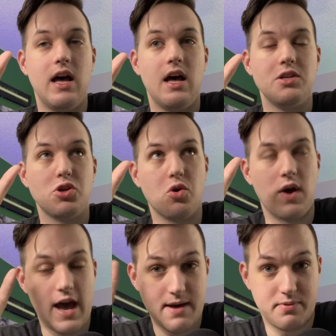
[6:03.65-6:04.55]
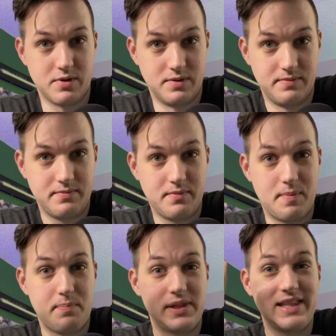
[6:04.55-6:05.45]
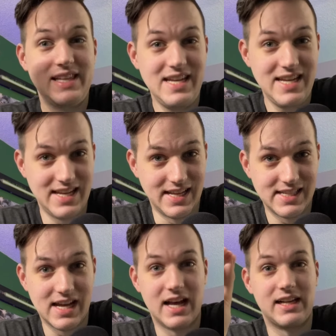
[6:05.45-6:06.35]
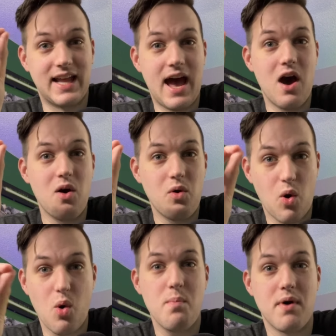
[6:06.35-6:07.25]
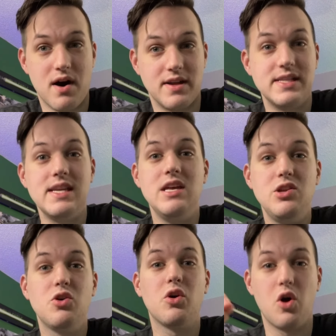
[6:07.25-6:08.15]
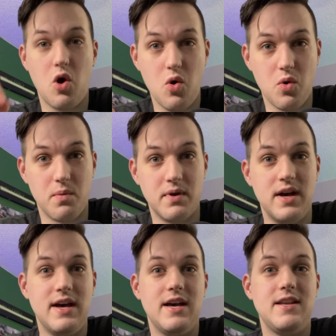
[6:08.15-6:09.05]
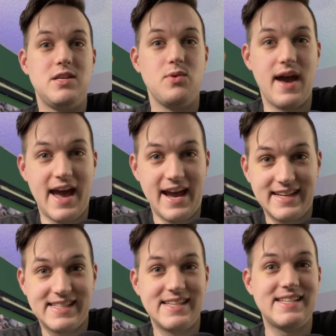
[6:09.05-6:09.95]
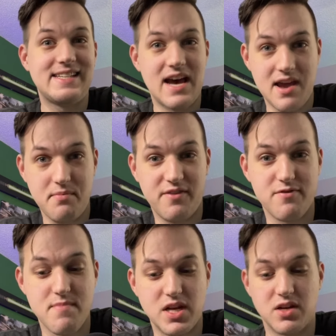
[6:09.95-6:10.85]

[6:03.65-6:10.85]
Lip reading: So Apple, please allow HomePods in your home to access timer information.